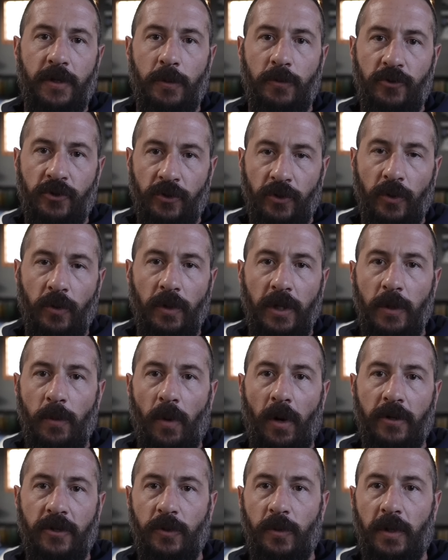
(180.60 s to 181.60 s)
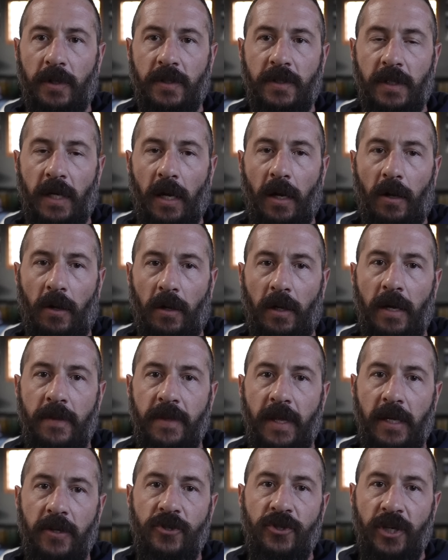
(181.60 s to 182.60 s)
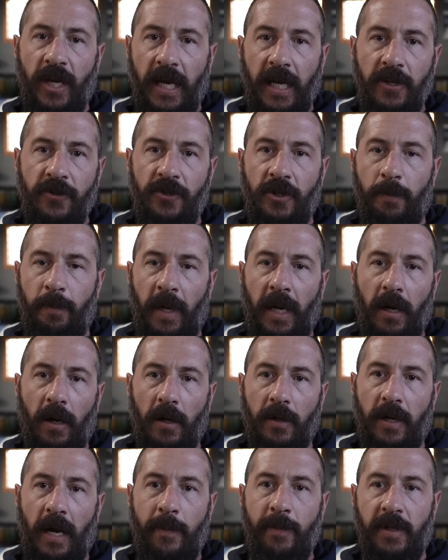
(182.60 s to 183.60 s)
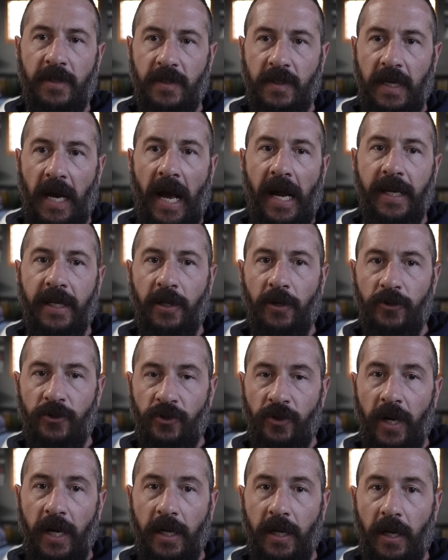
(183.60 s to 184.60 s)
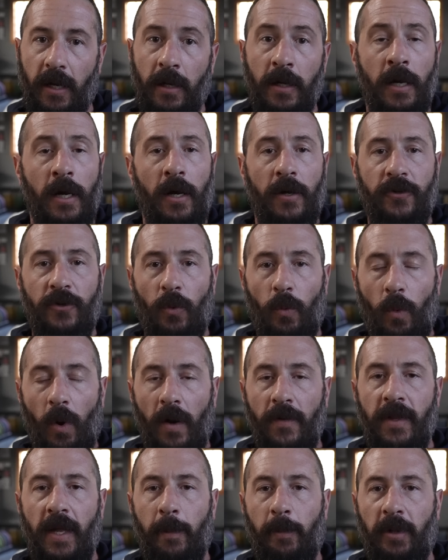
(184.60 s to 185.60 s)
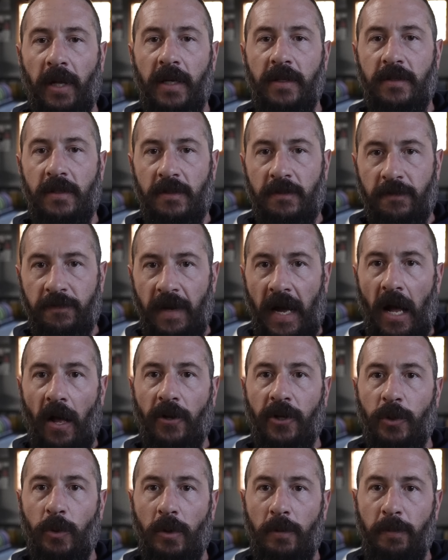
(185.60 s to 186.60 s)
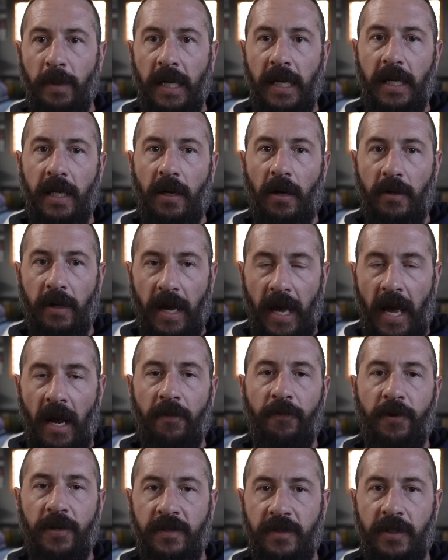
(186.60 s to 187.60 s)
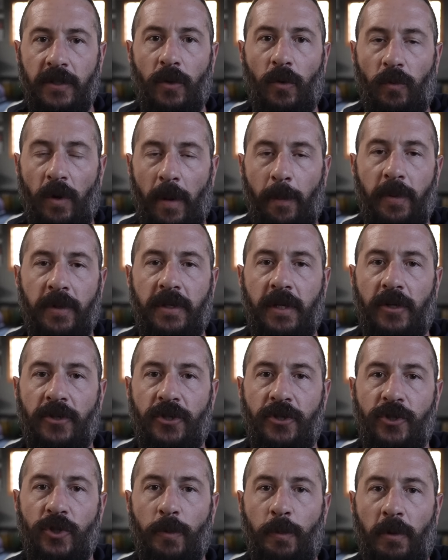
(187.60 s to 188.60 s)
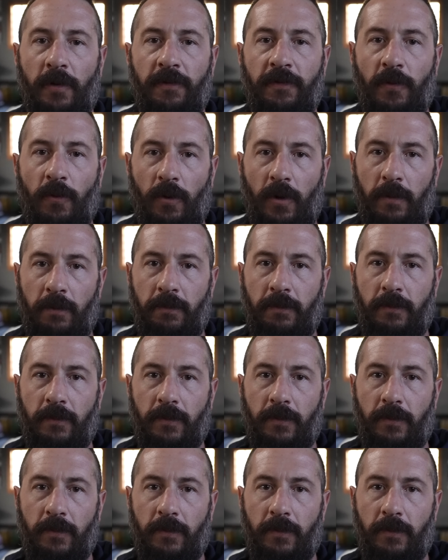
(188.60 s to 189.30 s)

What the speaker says: you truly want to excel, and then change the paradigm that's guiding your training to one that places value and meaning on every single repetition you perform.